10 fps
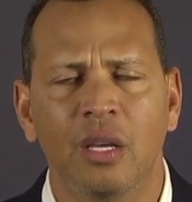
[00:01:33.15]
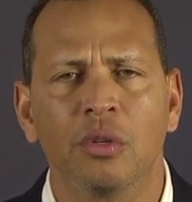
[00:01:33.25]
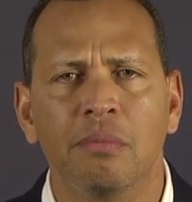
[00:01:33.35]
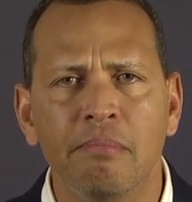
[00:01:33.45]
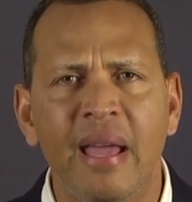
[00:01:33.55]
He
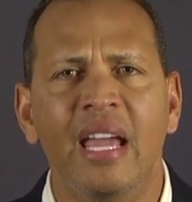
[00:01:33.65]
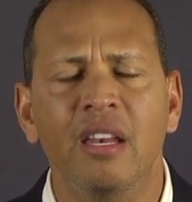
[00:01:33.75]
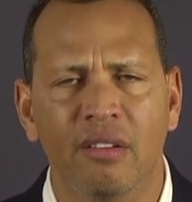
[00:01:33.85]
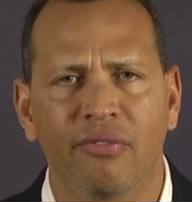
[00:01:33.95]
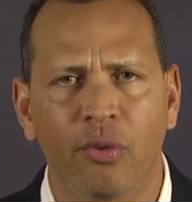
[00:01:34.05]
was
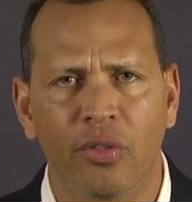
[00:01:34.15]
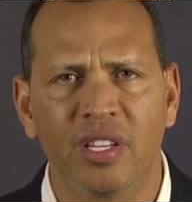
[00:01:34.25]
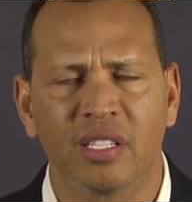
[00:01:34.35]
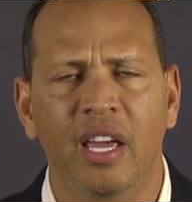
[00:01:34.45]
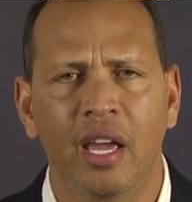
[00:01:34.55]
made for
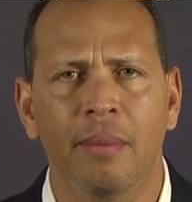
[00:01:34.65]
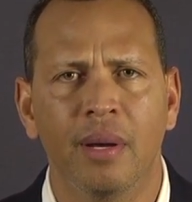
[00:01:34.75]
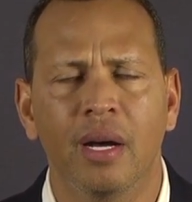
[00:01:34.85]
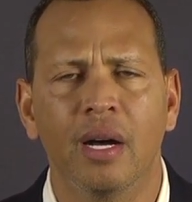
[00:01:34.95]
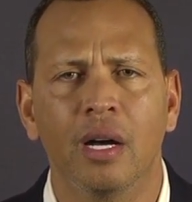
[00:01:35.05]
this game
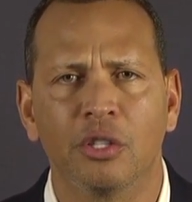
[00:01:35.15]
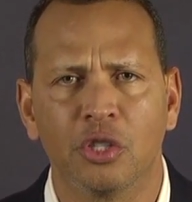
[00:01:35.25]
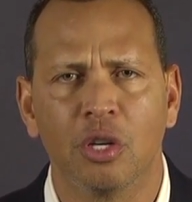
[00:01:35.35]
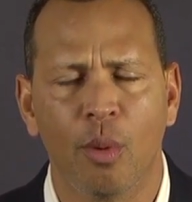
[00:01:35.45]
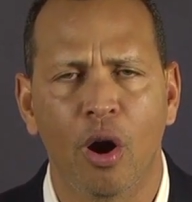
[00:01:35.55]
uh,
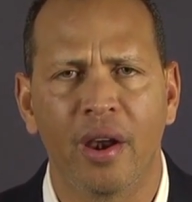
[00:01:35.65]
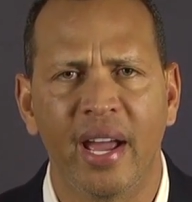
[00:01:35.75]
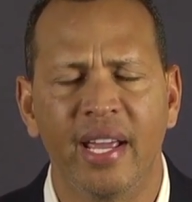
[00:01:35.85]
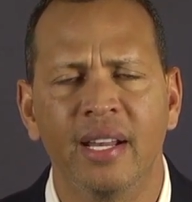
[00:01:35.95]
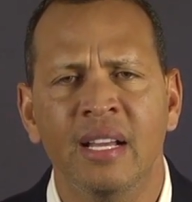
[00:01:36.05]
tomorrow
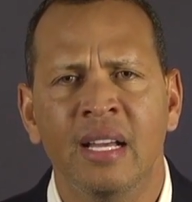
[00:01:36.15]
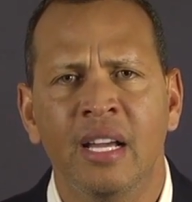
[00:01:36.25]
night.